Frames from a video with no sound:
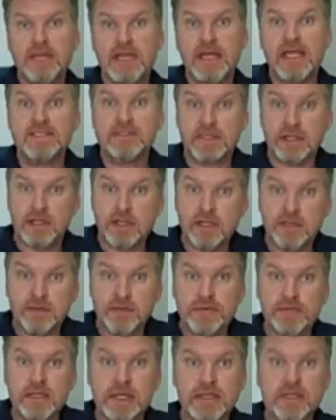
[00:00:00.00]
is the
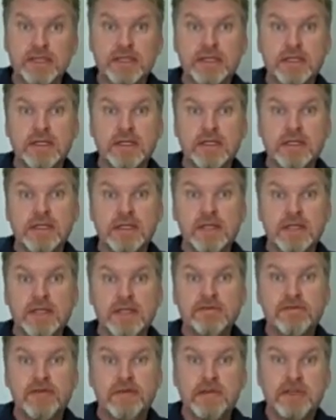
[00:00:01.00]
colluder.
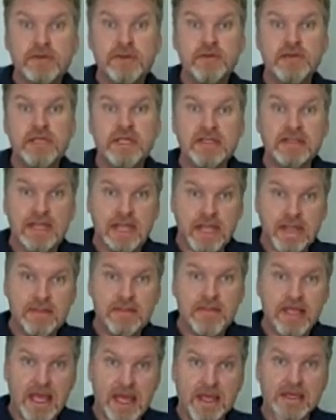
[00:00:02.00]
They've colluded
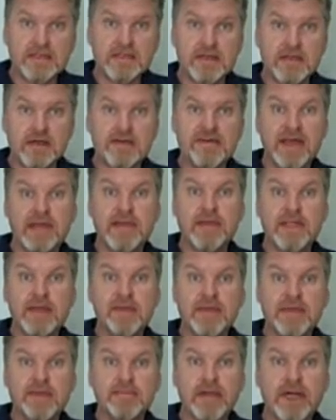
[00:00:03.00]
in the act of
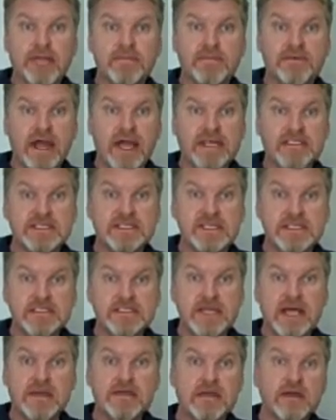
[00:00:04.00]
academic
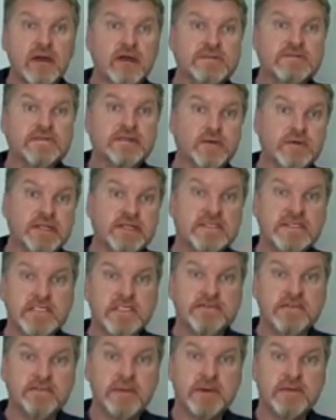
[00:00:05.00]
malpractice, and the
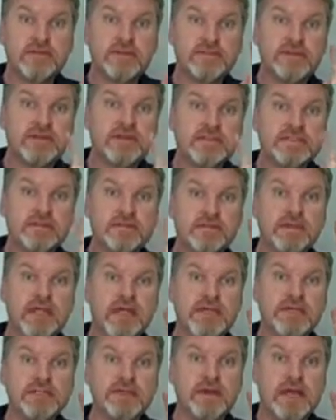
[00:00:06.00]
consequences for both the person
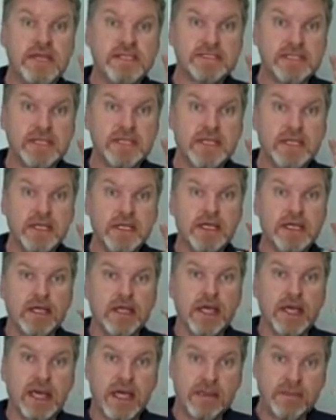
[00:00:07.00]
plagiarising
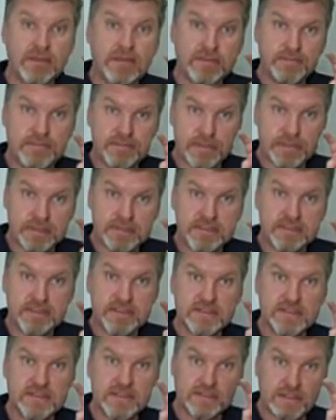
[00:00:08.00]
and the person
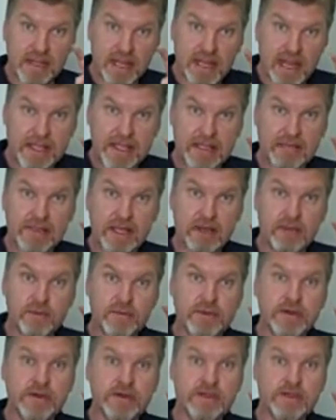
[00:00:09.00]
supplying that
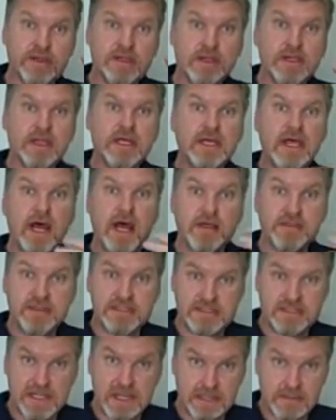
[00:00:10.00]
work are the
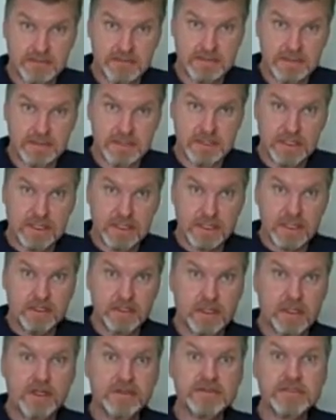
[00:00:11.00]
same.
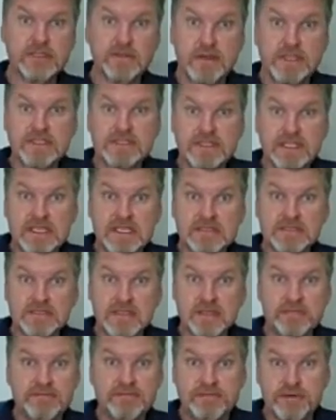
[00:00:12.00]
The consequence is
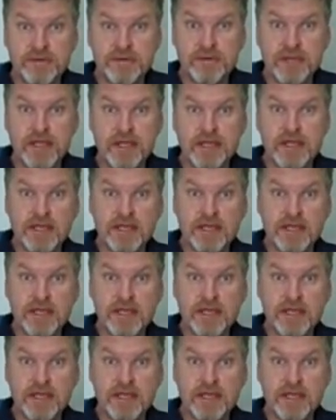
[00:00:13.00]
that for